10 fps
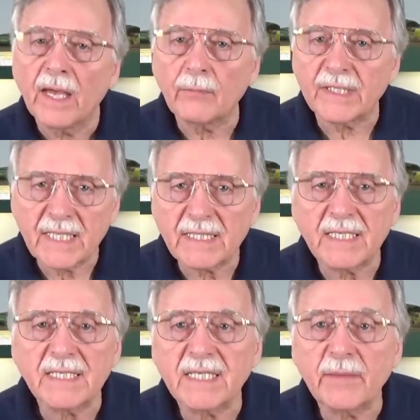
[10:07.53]
And with
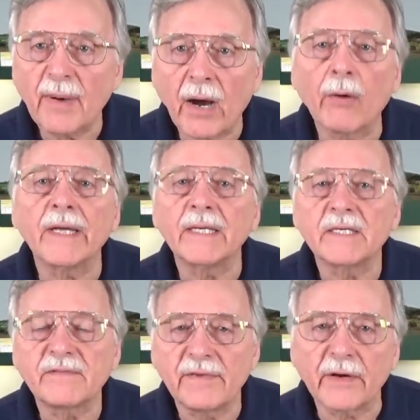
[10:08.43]
DCC power, it
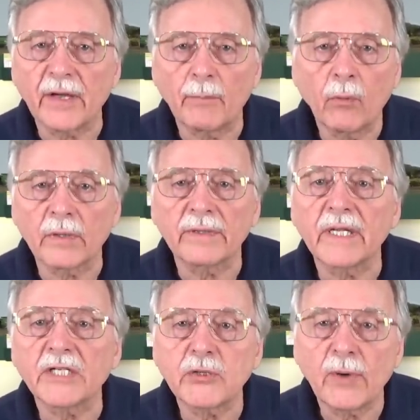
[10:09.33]
is very important
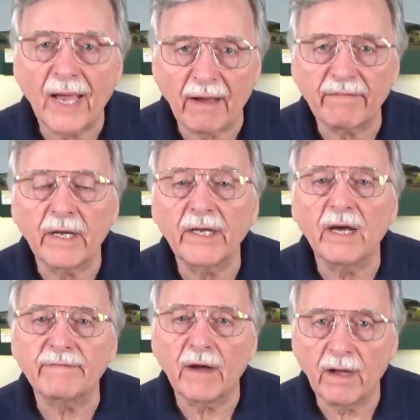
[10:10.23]
that you have
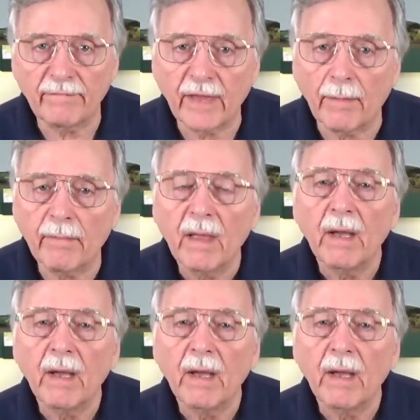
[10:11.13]
enough of them.